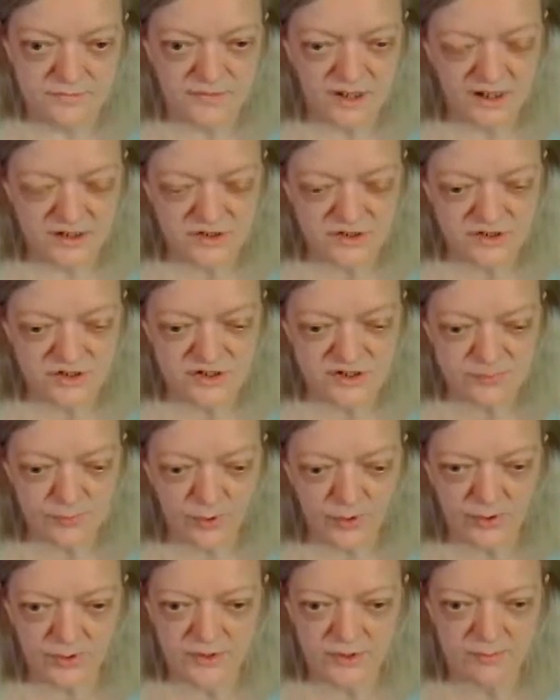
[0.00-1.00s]
That's just
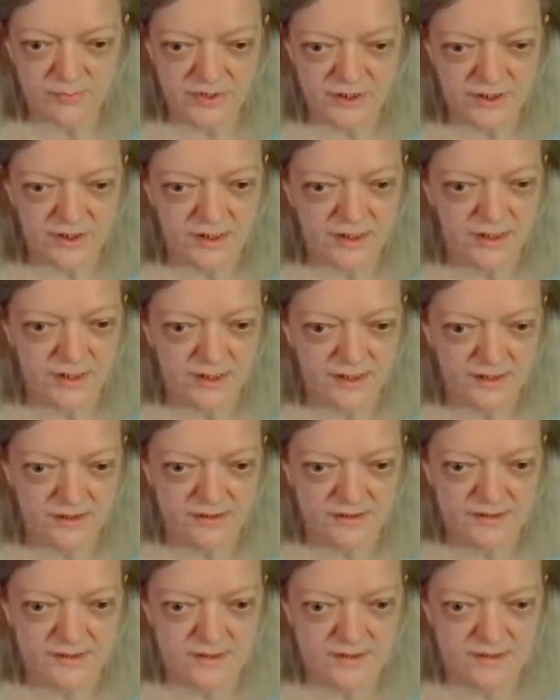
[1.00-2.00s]
part of being
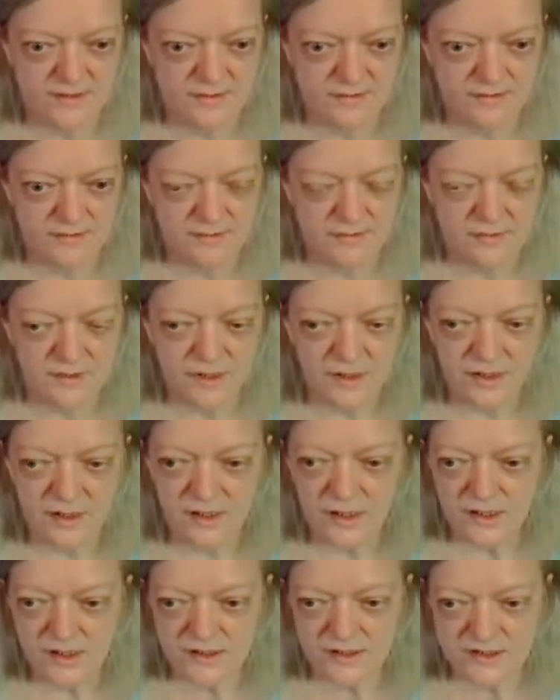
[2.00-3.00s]
kids,
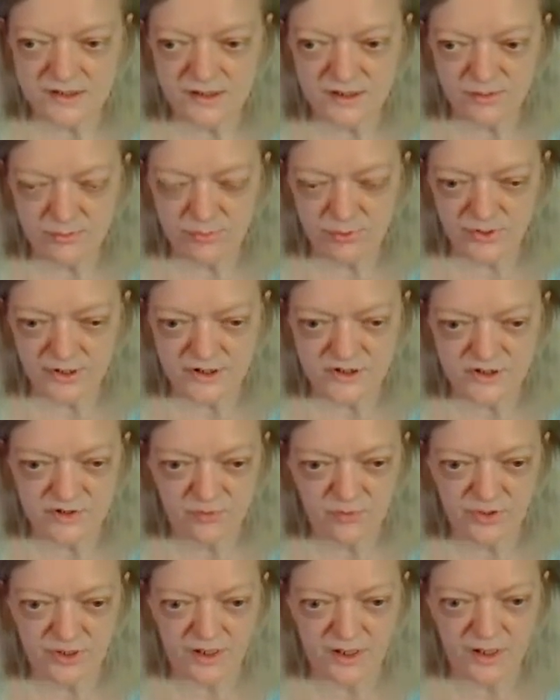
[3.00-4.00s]
is the
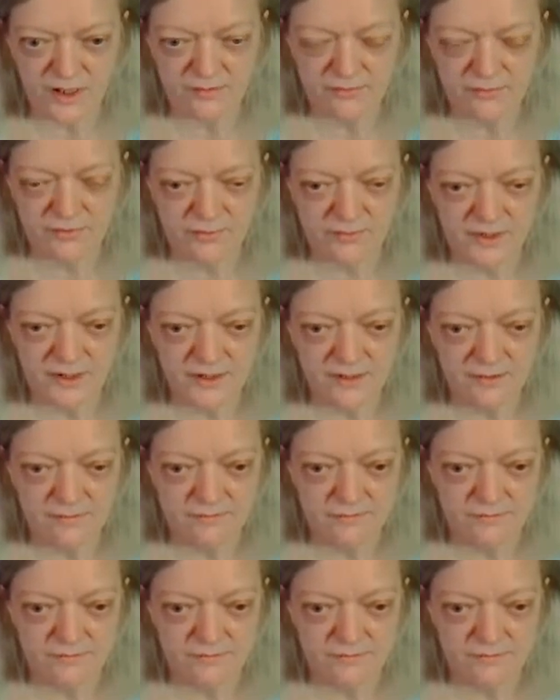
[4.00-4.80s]
impression we got from him.